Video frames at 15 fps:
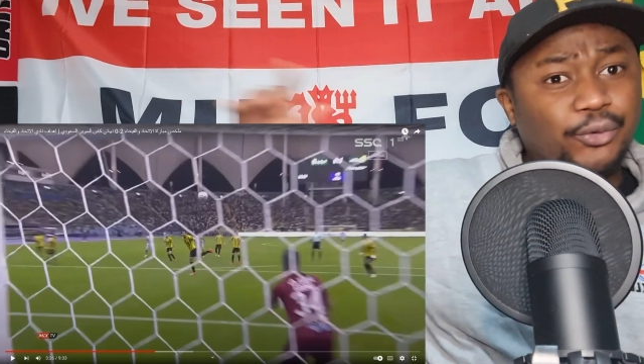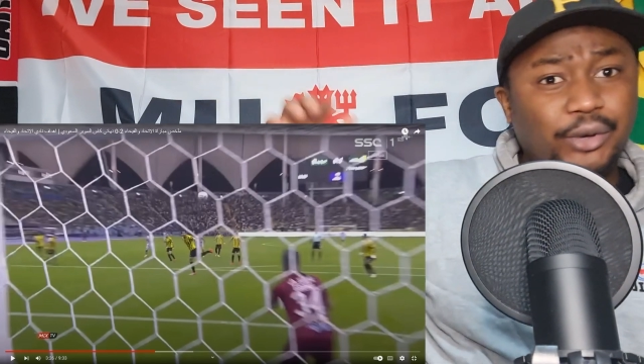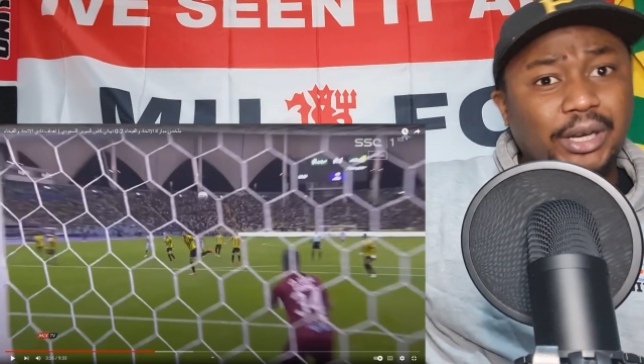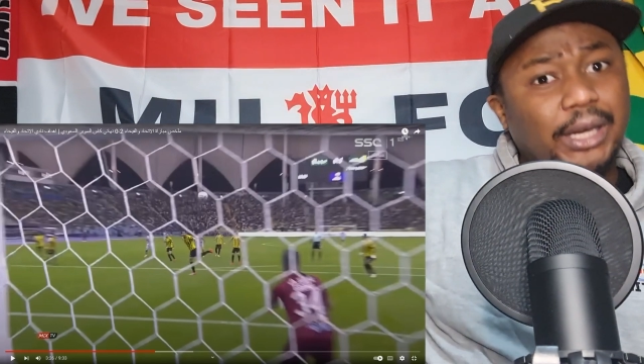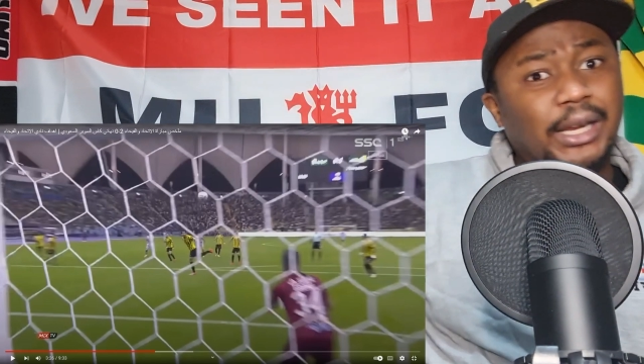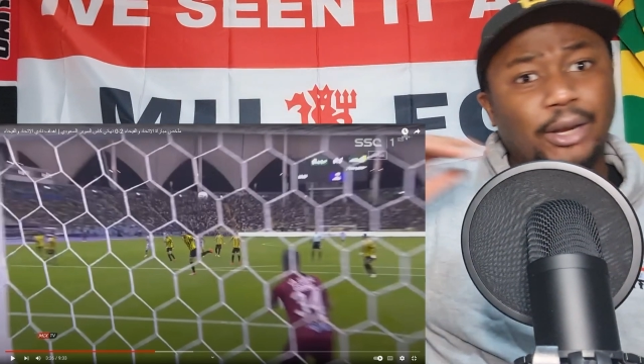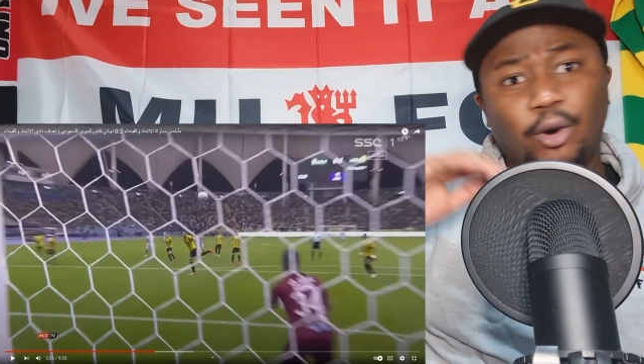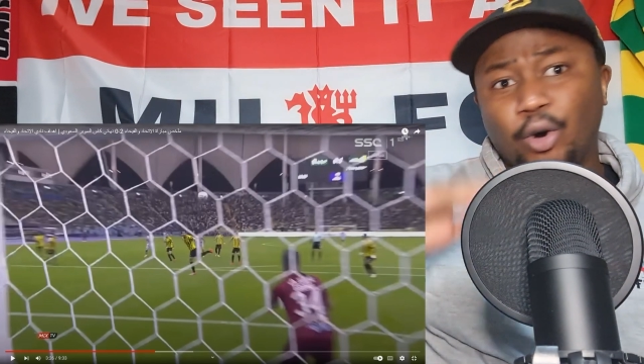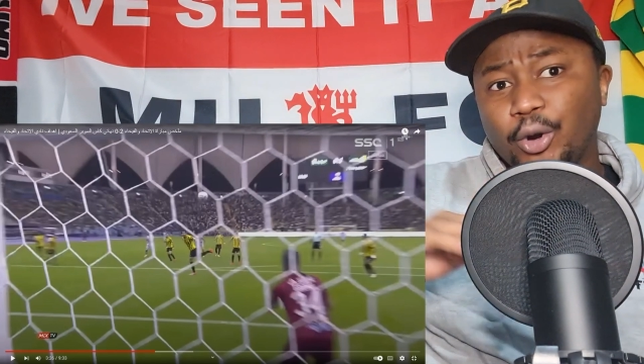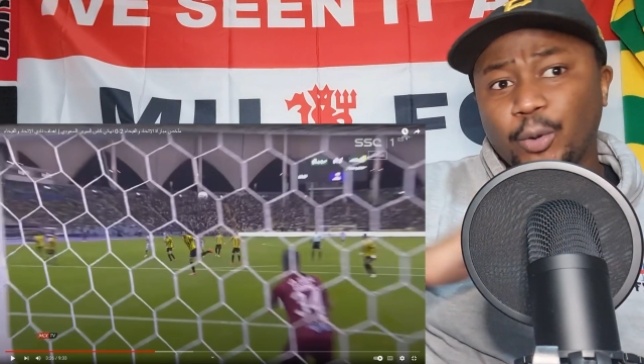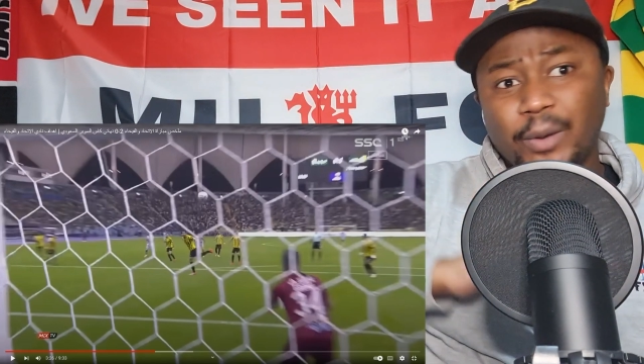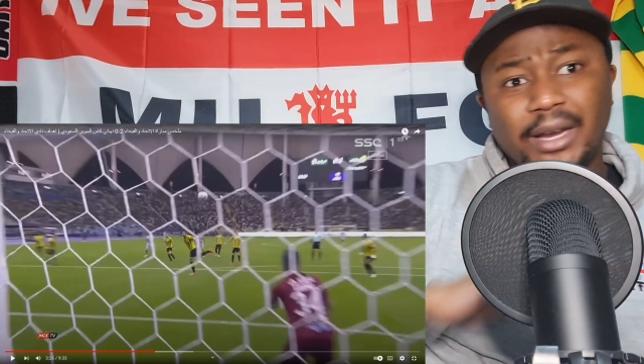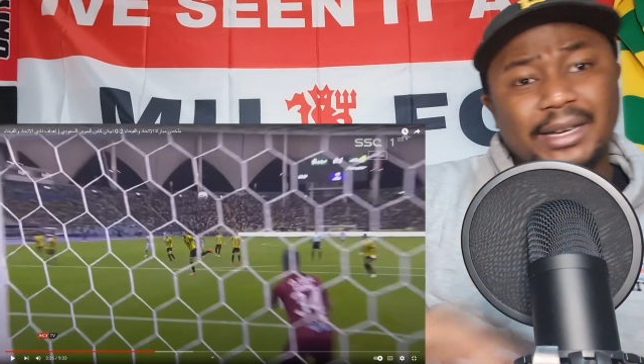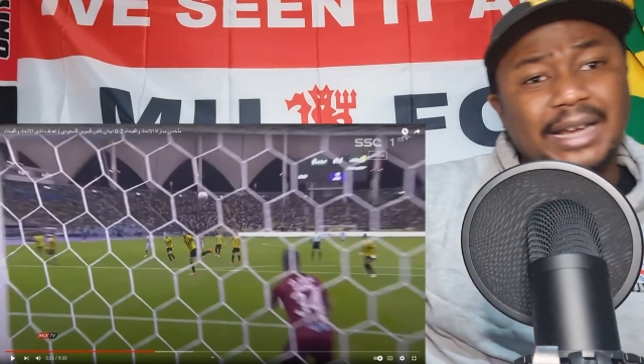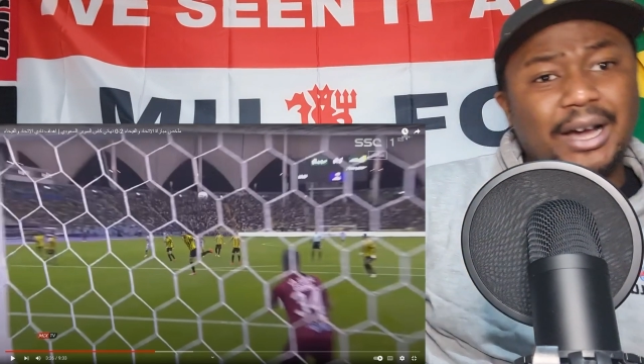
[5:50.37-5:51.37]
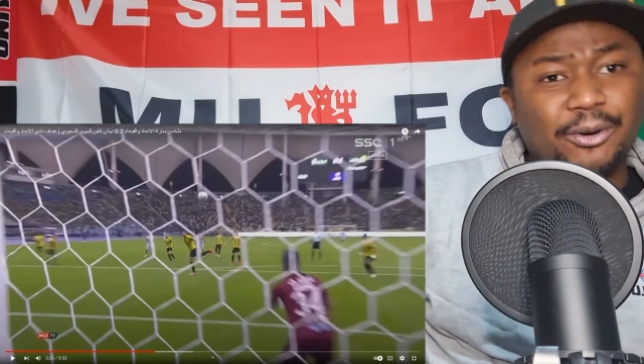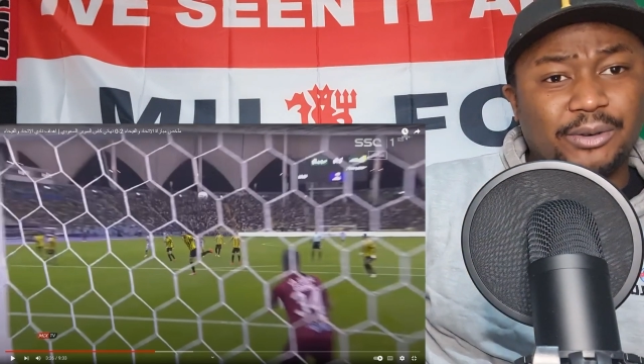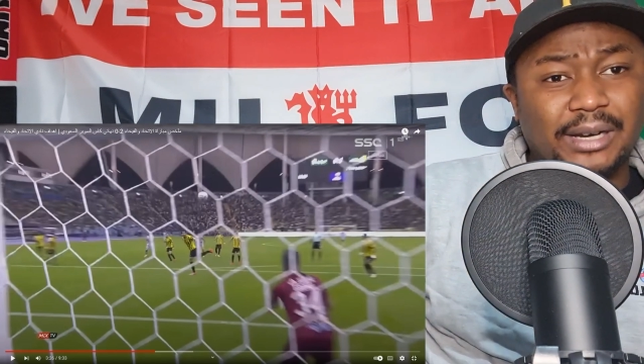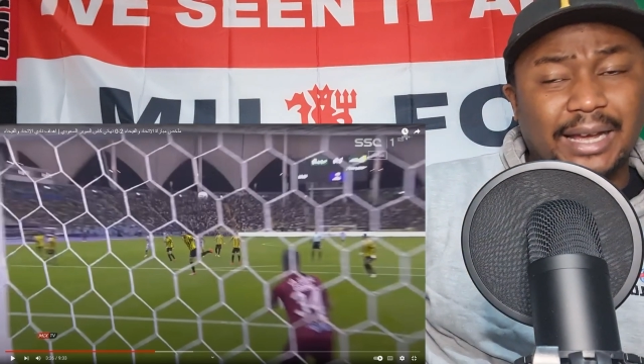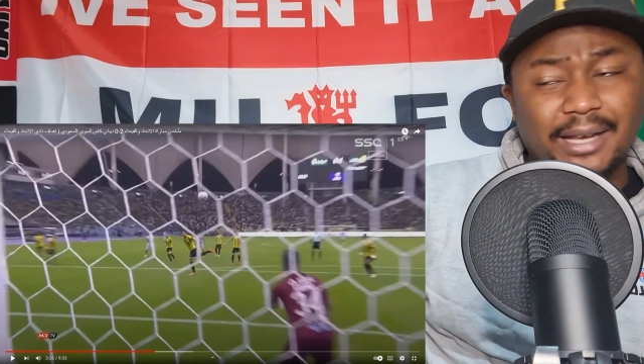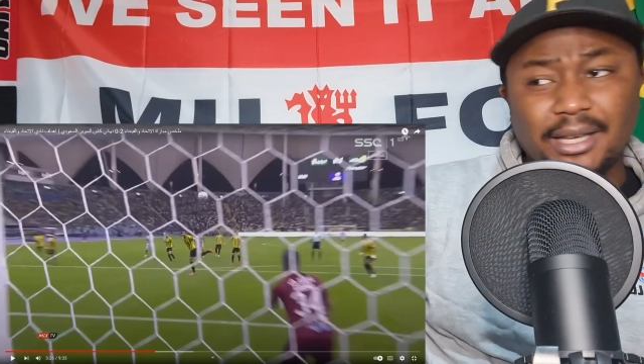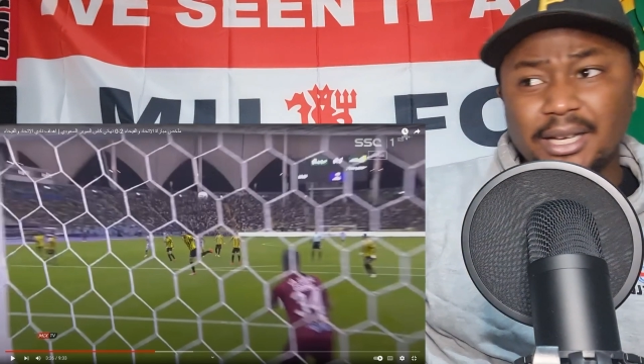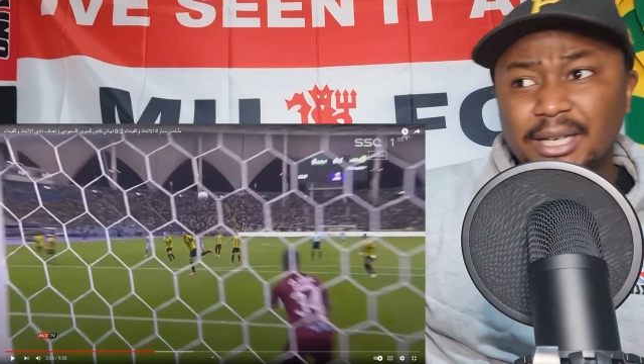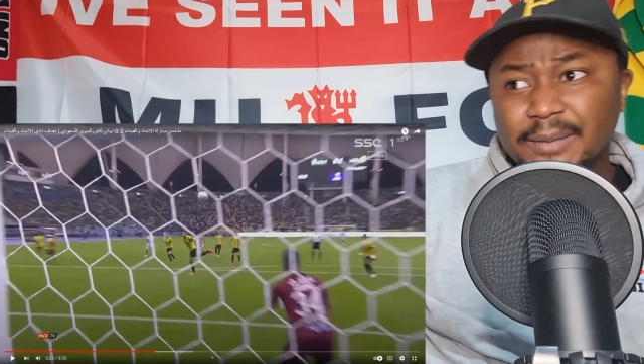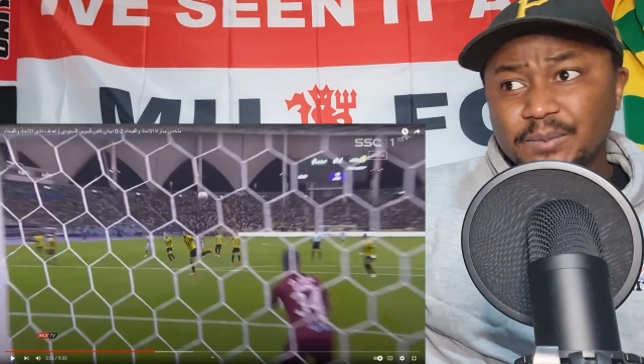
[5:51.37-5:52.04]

three, all the way down like